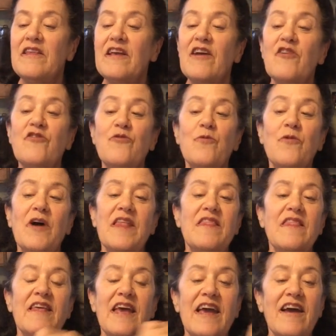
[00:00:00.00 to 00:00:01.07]
There's one
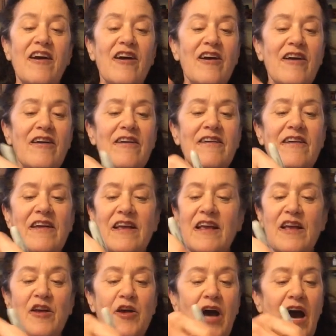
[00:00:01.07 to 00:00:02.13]
there.
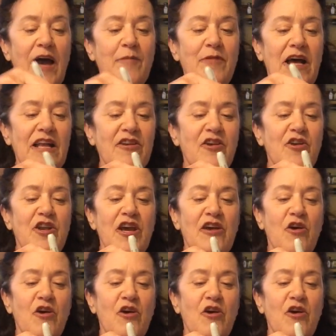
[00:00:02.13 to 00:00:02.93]
I'm not going to,